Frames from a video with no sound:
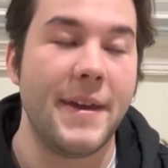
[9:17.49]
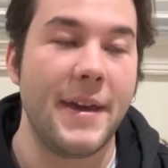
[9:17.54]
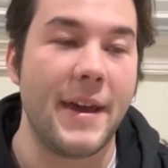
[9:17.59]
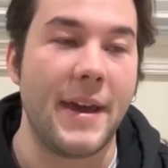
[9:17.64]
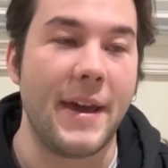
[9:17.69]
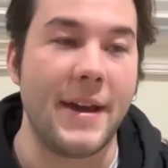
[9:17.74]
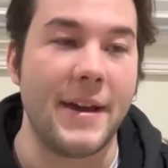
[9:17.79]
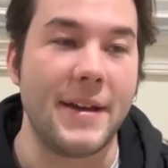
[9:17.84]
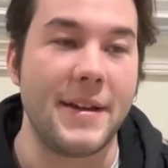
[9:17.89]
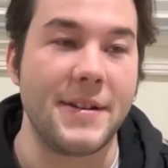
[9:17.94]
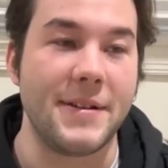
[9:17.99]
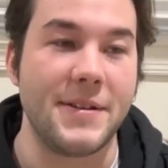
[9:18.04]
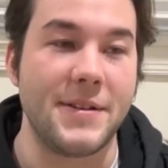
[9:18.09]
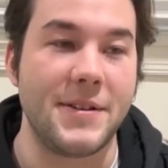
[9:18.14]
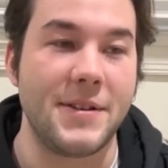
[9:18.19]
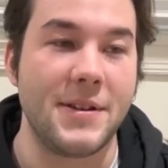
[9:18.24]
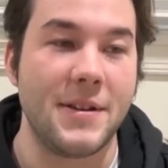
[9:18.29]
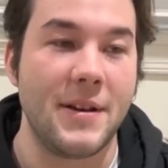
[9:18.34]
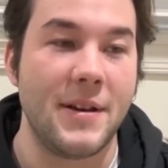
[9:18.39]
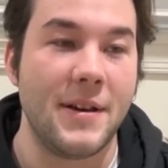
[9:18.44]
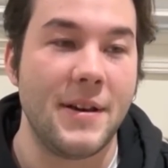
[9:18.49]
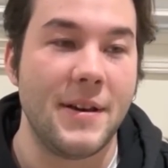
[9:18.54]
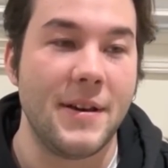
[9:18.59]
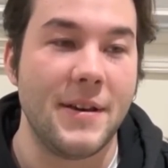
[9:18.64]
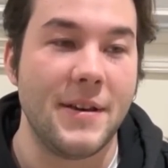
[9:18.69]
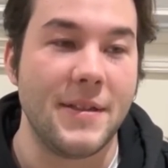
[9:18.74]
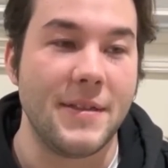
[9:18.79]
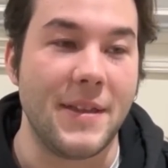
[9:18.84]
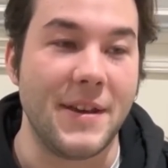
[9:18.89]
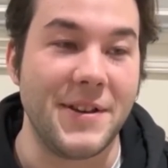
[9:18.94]
And
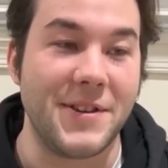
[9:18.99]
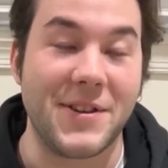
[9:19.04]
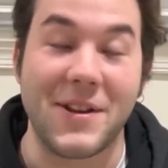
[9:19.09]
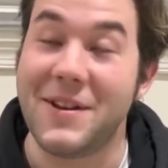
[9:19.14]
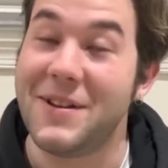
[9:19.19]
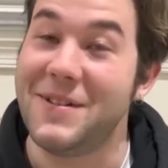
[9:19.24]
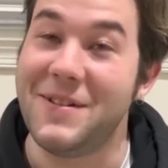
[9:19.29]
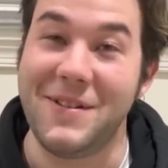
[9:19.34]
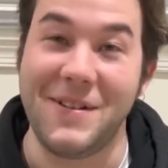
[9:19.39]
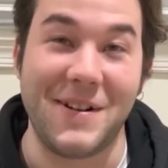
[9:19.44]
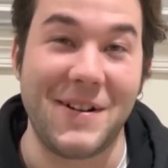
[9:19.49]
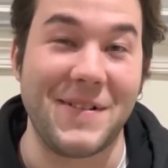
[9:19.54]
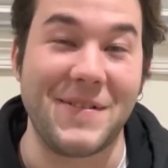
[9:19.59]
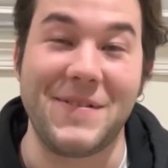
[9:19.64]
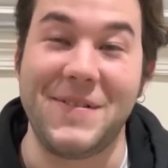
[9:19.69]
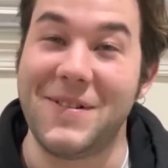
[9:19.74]
they said, you know,